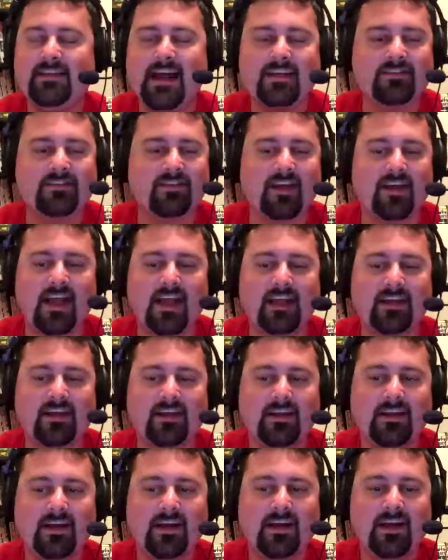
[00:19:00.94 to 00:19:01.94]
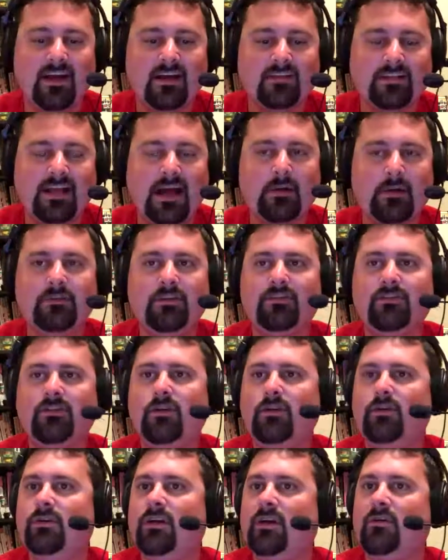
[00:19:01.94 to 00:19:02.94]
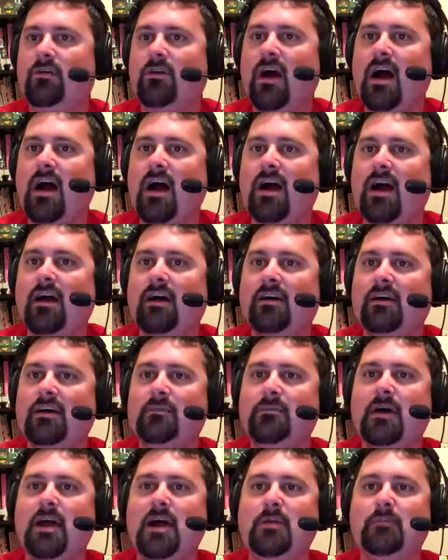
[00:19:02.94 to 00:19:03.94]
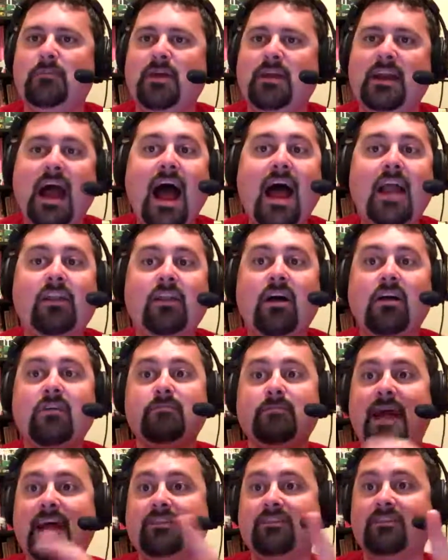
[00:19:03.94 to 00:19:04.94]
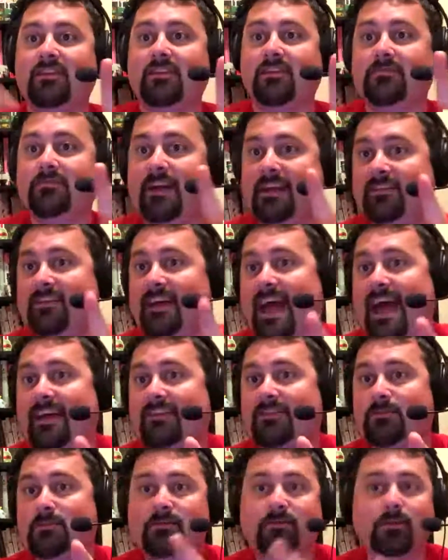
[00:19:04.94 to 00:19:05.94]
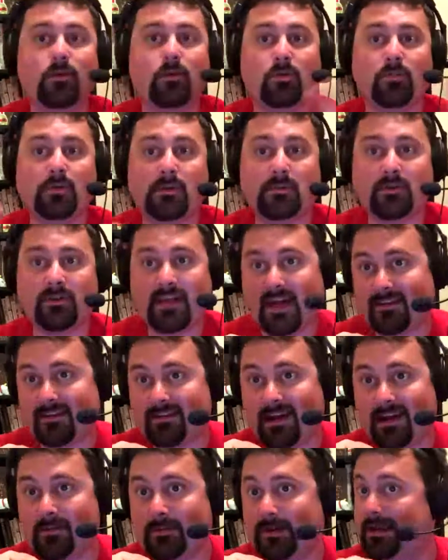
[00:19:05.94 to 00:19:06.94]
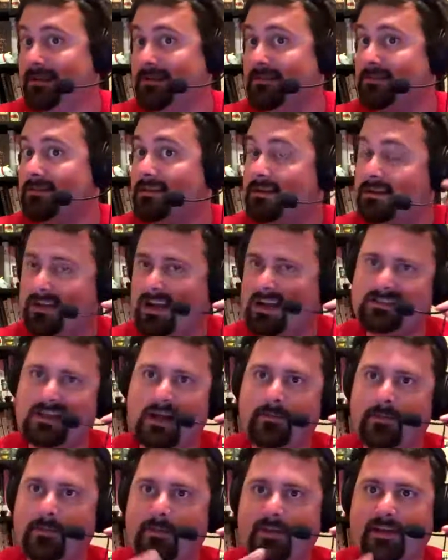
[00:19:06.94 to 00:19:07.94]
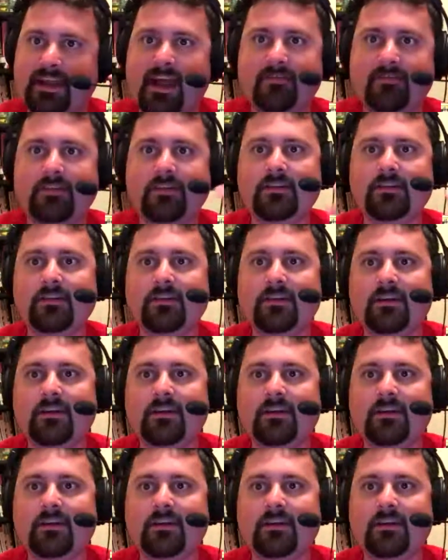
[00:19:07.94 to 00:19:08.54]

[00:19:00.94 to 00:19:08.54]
that was his coup de grace, in my opinion. I love Mask of the Phantasm. If you remember that, Tommy, not Tommy, but Kevin.